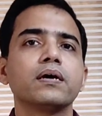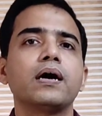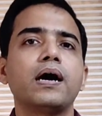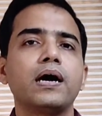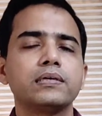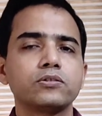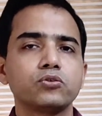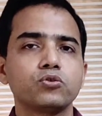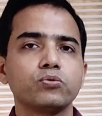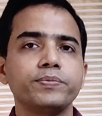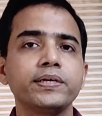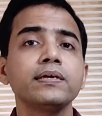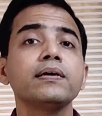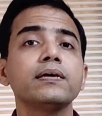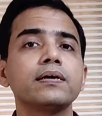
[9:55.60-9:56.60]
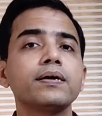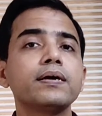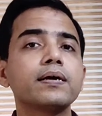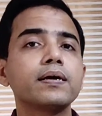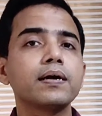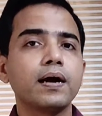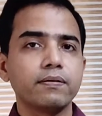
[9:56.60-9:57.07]
asked to be
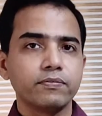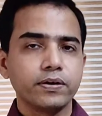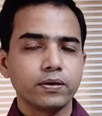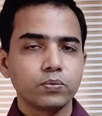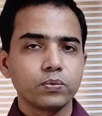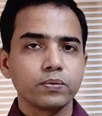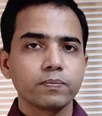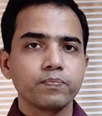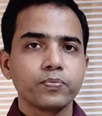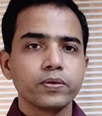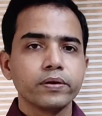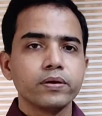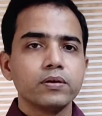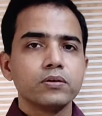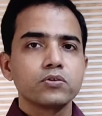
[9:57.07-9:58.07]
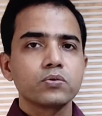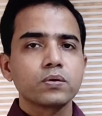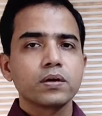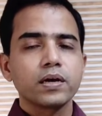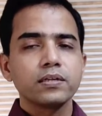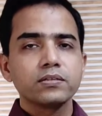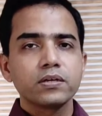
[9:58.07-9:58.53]
carved out. So
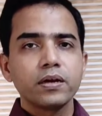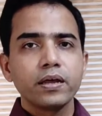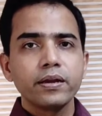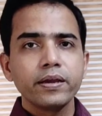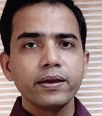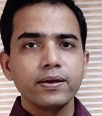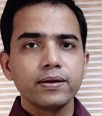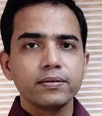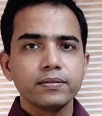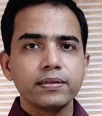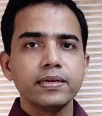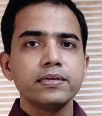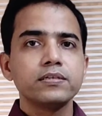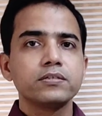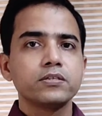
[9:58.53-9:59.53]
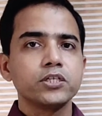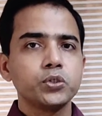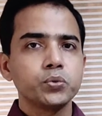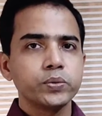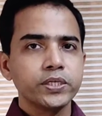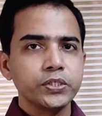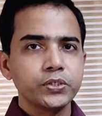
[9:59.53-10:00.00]
considering the
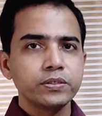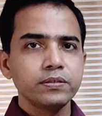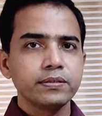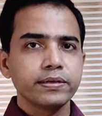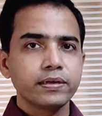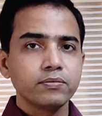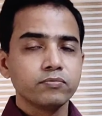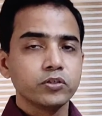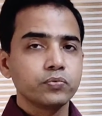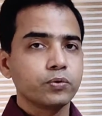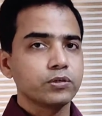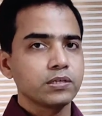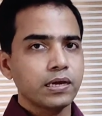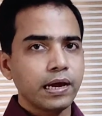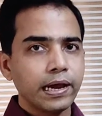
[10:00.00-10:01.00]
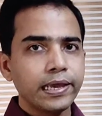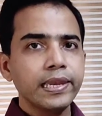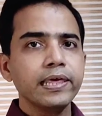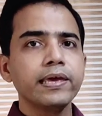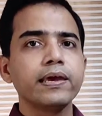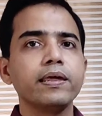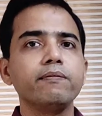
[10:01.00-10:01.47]
situation then, which was
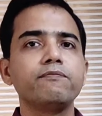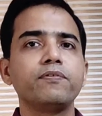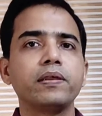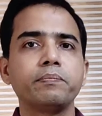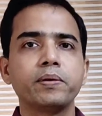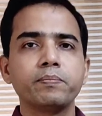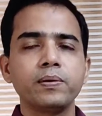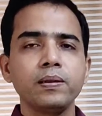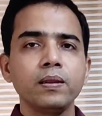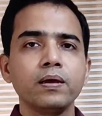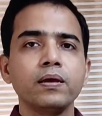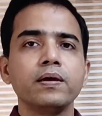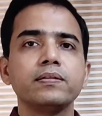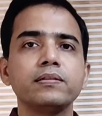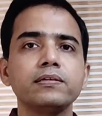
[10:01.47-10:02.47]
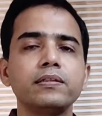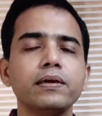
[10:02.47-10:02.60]
highly inflammable, the